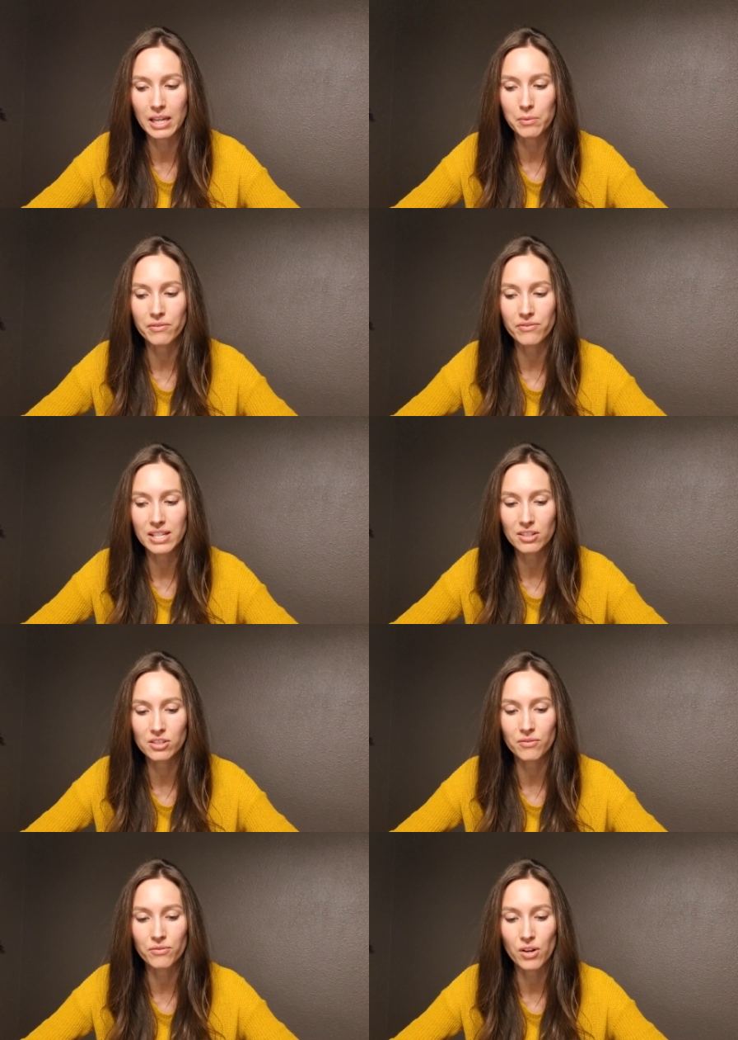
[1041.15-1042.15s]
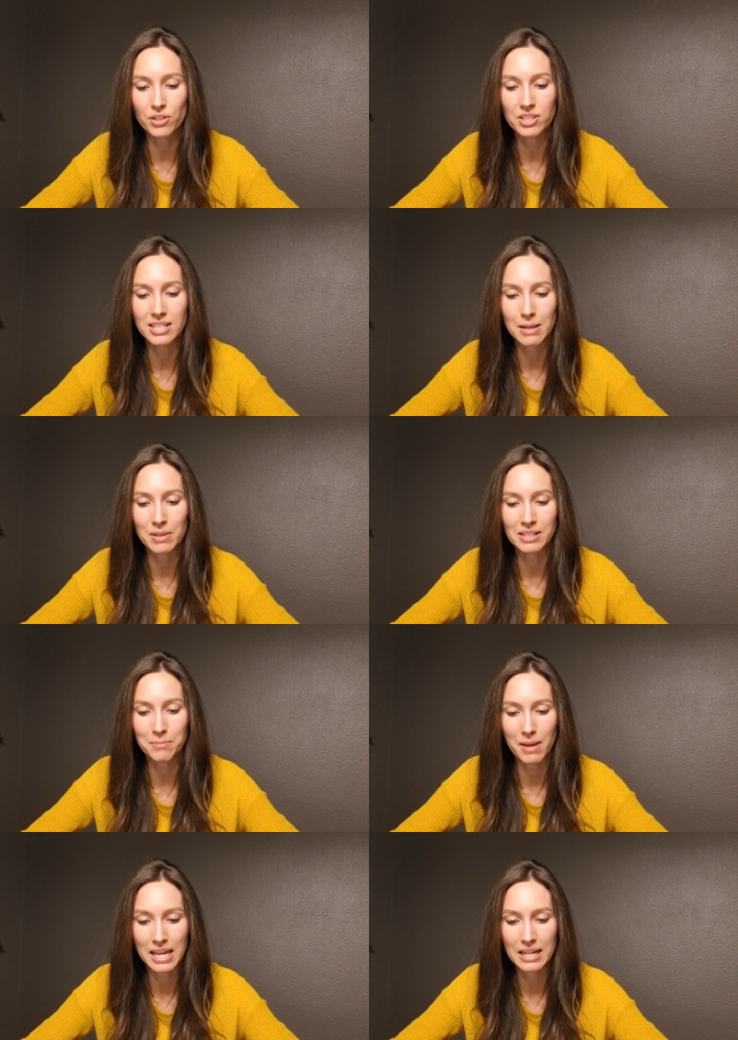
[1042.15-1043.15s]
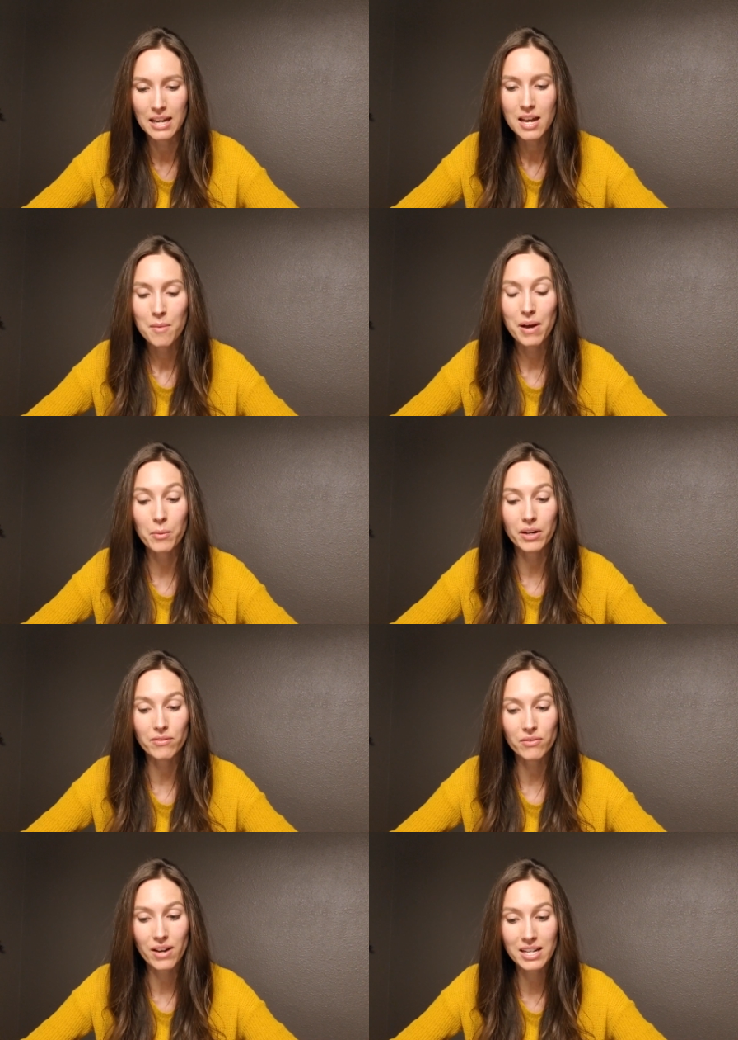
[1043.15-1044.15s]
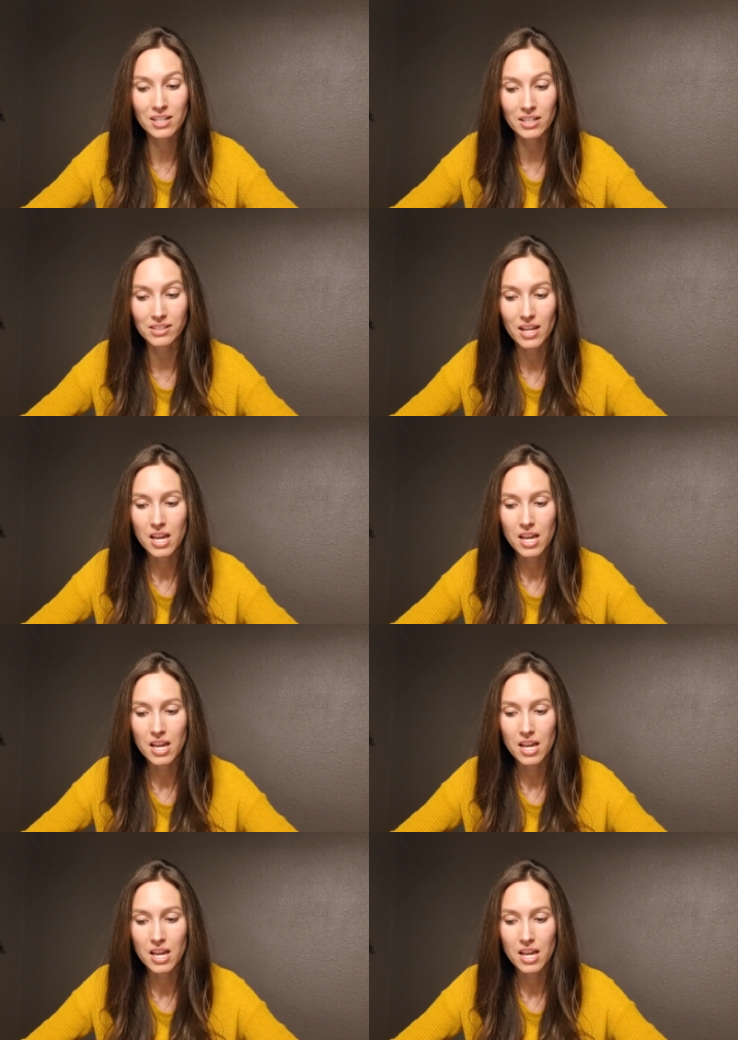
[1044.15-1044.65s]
and reveals the false statements made by one of the finders.